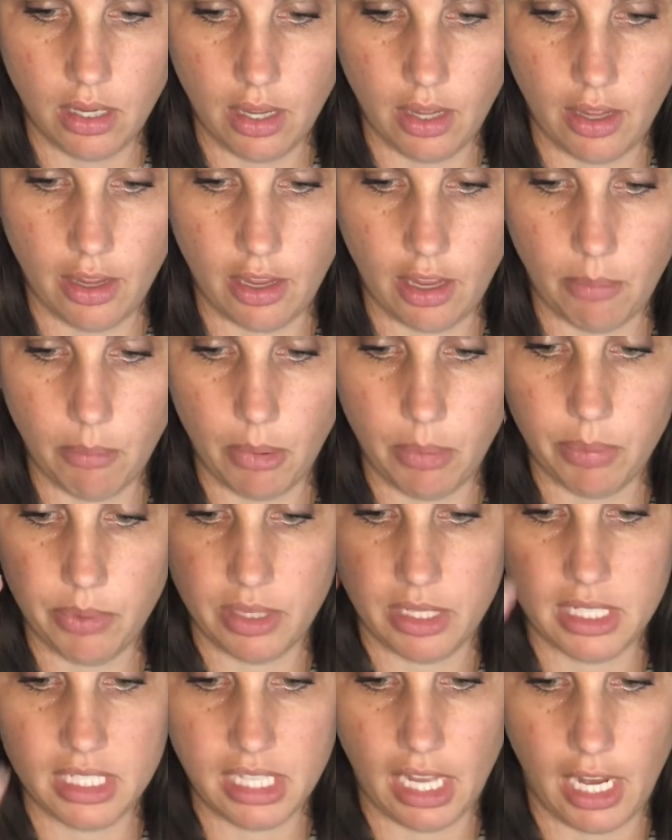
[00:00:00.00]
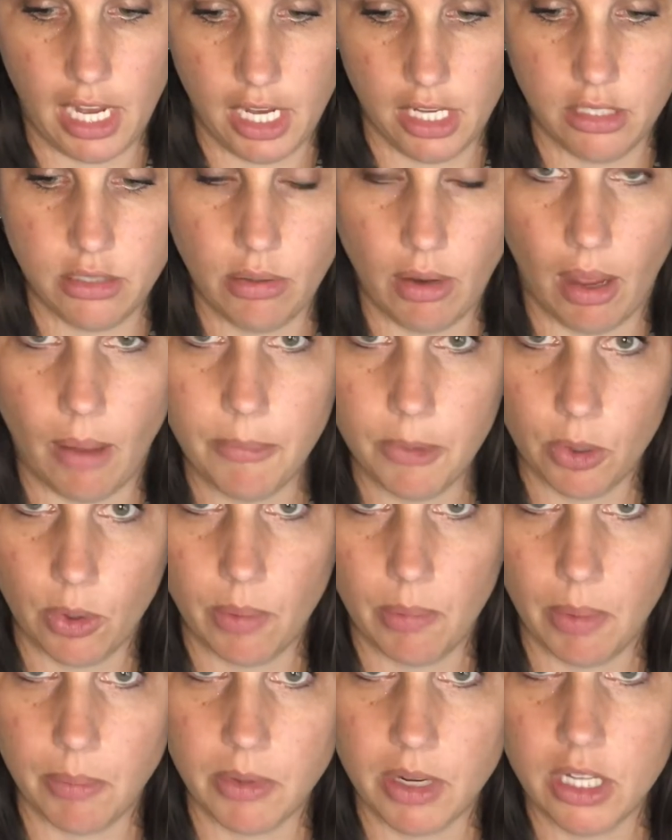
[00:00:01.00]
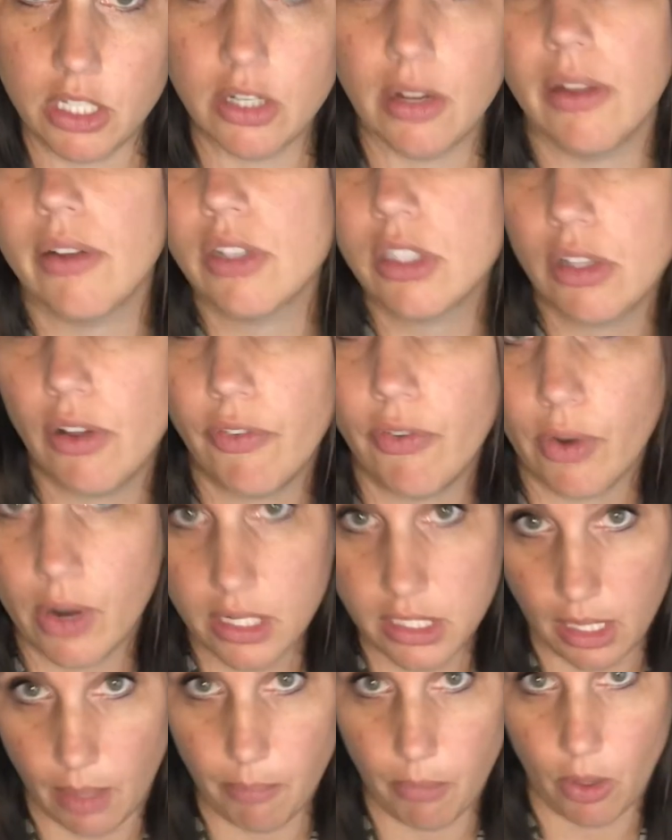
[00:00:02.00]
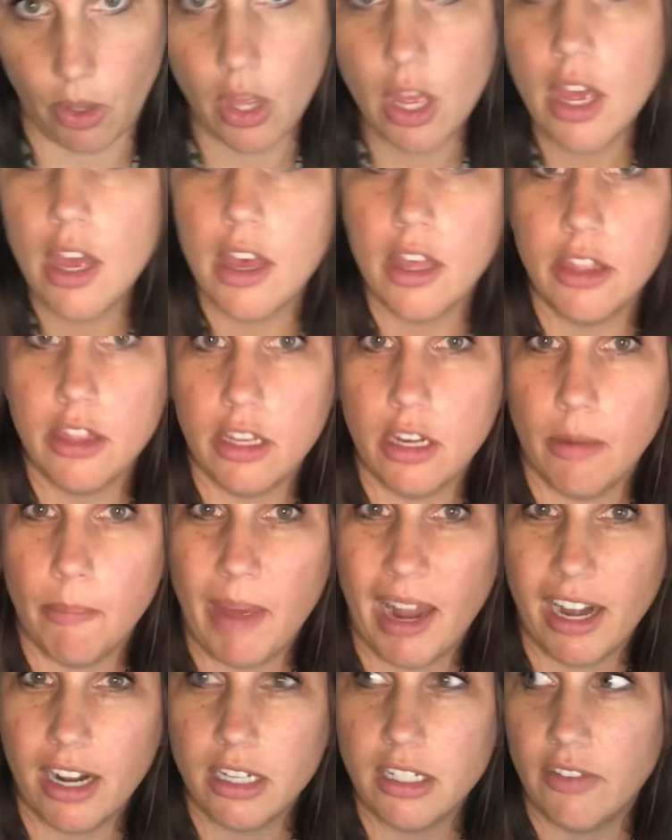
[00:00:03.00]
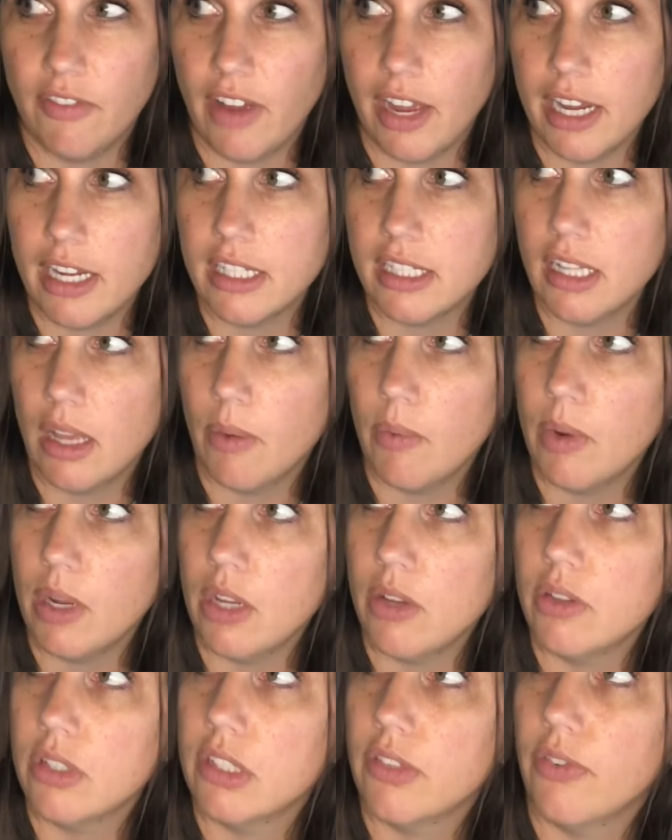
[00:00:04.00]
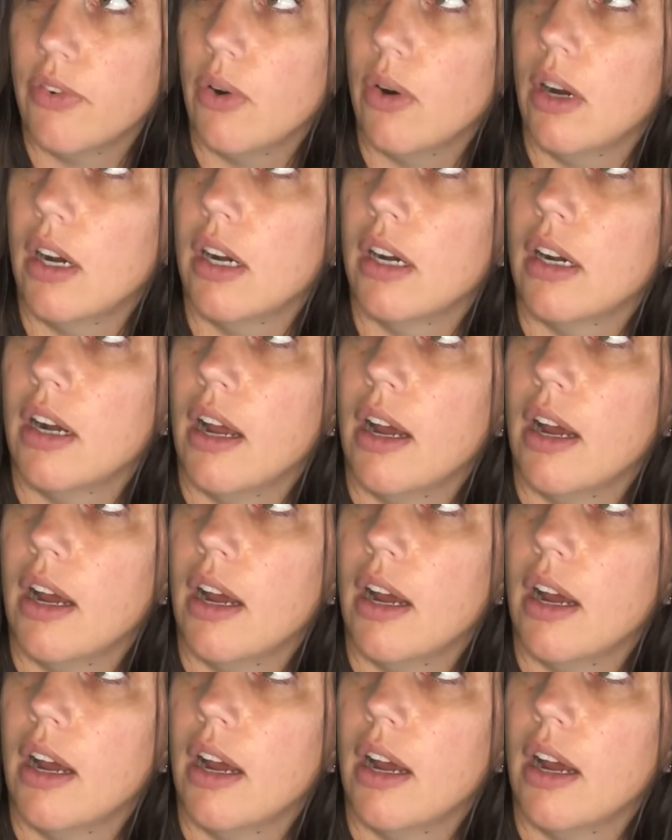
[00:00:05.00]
come up with a saying to help you remember each of those. So for example, the mnemonic device that we used for